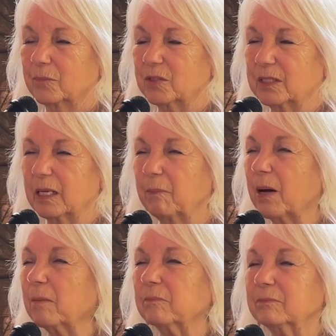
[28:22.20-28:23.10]
Step
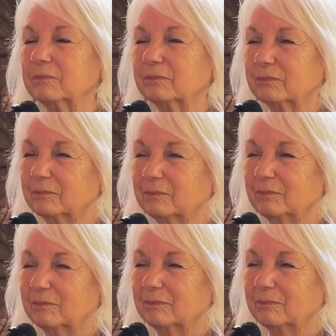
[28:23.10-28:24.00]
up
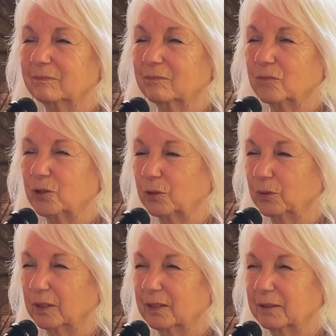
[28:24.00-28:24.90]

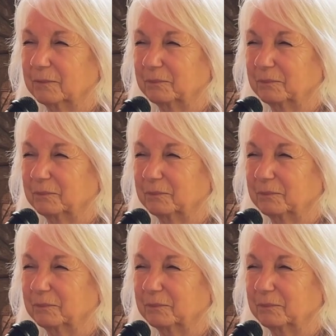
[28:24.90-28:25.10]
to it.